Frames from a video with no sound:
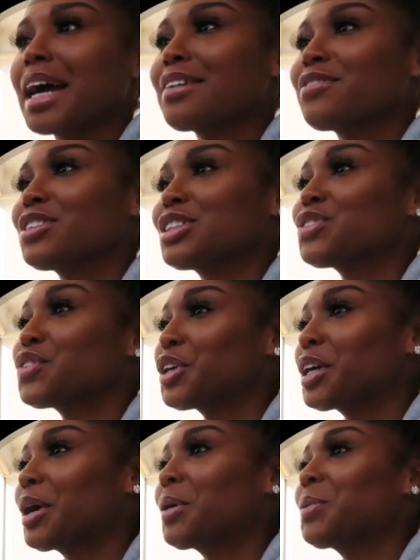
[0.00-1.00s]
I've just
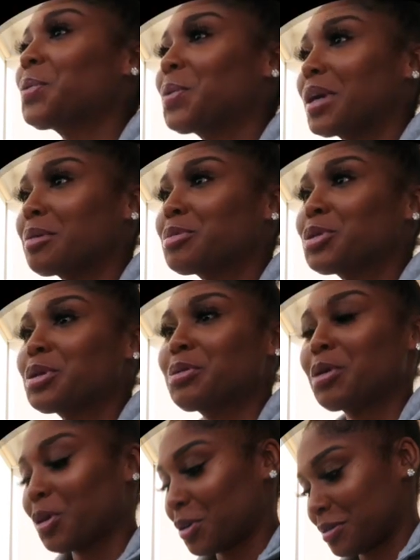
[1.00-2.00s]
figured out what I'm doing
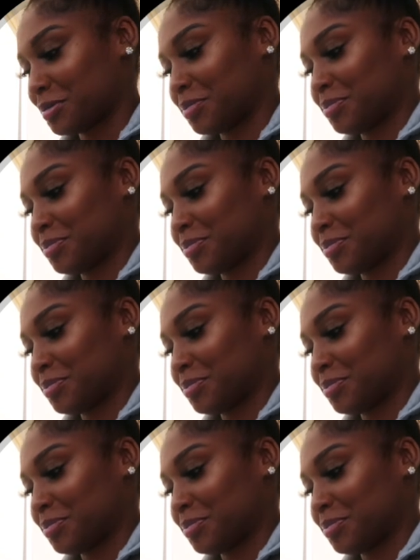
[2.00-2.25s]
wrong.